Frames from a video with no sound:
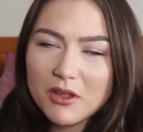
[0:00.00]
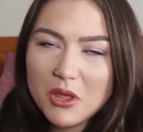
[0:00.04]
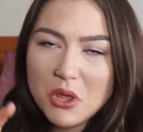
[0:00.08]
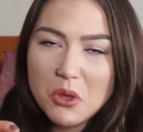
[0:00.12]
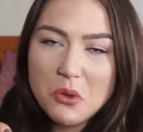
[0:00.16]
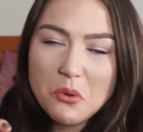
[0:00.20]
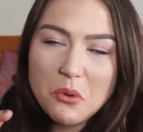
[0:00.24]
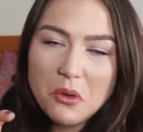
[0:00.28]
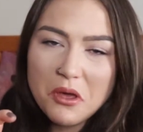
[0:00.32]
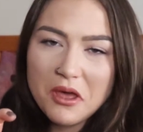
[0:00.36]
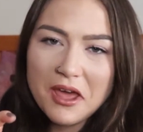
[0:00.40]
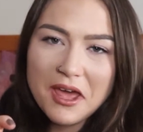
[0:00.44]

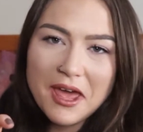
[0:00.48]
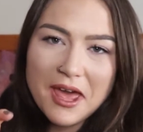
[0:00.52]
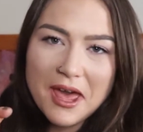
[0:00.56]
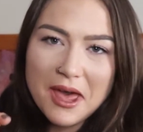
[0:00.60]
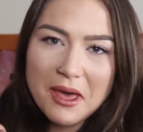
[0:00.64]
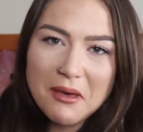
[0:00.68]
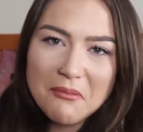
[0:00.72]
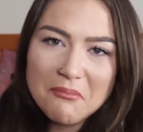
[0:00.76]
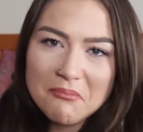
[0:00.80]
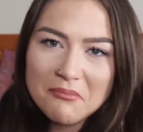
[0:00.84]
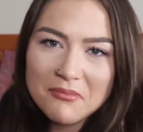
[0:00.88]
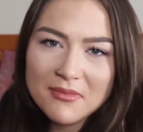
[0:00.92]
I
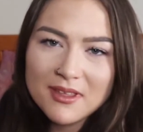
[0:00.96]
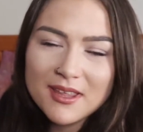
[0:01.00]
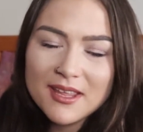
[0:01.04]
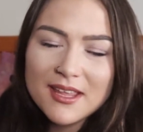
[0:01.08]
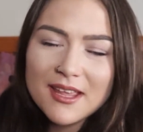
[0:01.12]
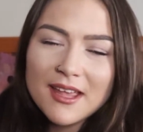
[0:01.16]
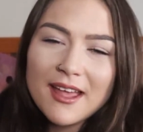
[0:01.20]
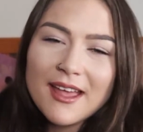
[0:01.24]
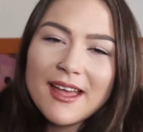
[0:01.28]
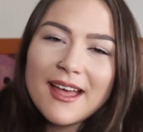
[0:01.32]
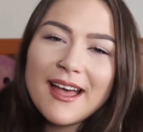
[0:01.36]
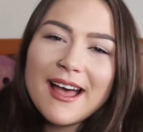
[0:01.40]
am,
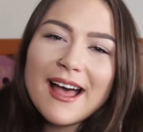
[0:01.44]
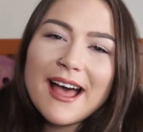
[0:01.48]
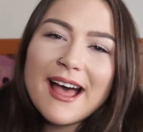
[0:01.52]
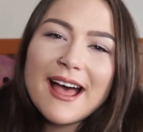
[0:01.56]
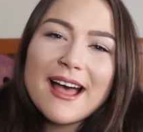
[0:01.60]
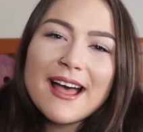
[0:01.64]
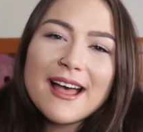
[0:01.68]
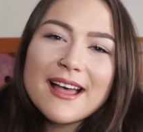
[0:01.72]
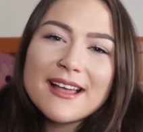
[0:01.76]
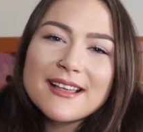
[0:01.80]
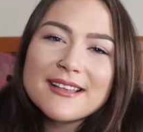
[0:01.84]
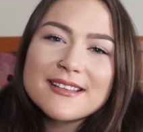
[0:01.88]

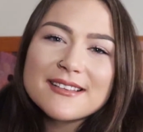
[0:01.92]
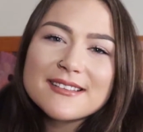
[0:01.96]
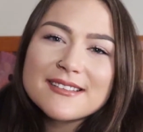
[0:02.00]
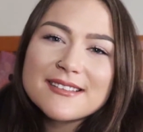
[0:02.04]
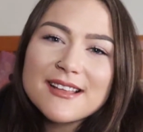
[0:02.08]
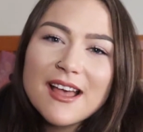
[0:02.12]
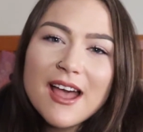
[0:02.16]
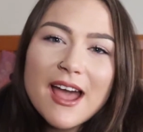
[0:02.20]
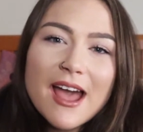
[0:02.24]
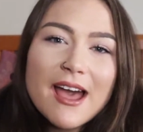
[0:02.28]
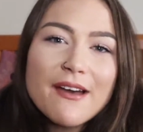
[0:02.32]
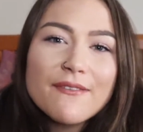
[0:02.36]
as
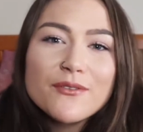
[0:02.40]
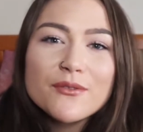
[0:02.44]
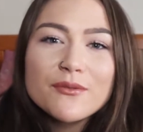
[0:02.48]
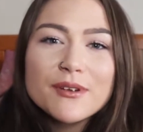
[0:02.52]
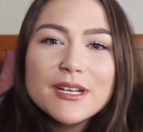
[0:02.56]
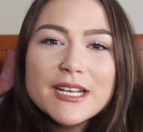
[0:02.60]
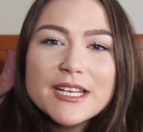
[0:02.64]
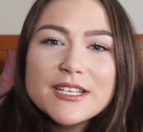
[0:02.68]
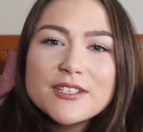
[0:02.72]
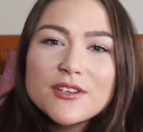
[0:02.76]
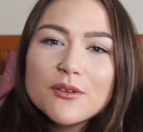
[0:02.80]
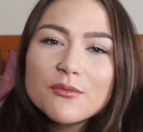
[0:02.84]
I haven't
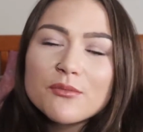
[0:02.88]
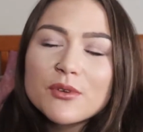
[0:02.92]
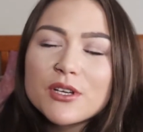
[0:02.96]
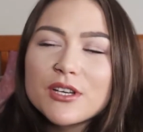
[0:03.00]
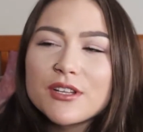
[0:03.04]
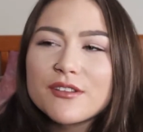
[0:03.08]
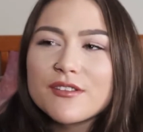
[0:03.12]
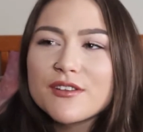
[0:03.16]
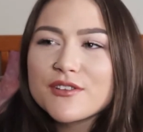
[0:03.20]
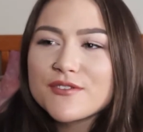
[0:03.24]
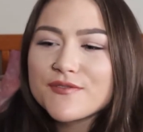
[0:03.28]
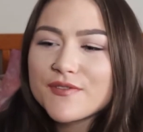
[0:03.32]
really done one
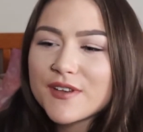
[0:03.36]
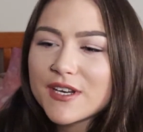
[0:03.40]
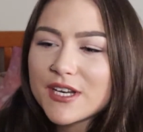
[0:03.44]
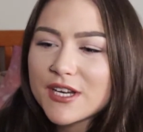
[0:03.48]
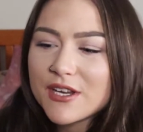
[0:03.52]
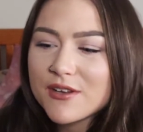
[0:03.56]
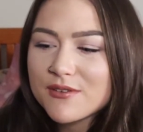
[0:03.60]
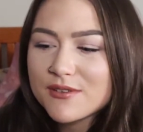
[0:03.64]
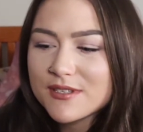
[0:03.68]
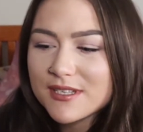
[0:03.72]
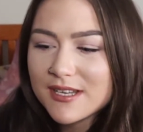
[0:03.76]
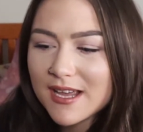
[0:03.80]
of those
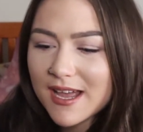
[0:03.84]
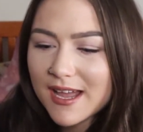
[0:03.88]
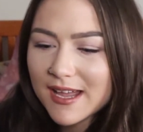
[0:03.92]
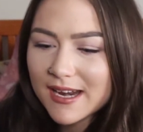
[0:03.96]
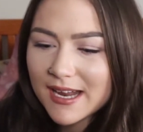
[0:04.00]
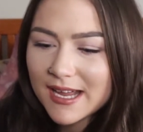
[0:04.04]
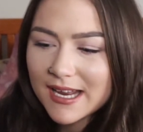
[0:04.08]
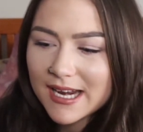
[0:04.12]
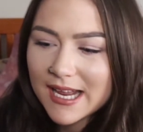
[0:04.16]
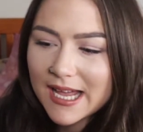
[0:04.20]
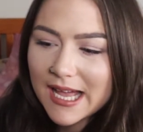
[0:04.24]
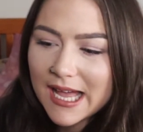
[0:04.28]
videos yet,
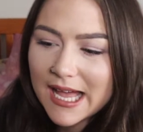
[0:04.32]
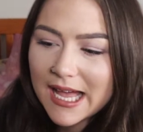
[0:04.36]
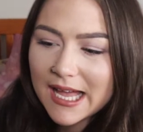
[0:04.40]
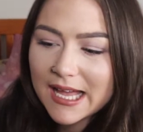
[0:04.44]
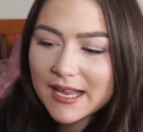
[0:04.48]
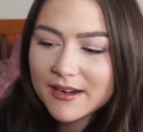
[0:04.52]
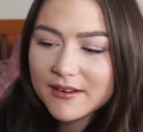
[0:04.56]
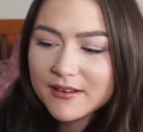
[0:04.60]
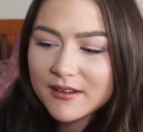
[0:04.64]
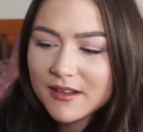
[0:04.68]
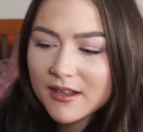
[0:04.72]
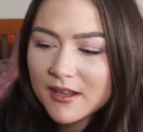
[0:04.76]
and I
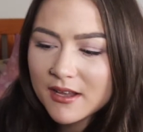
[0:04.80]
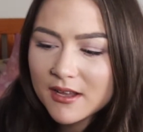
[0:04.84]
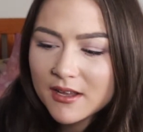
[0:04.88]
had,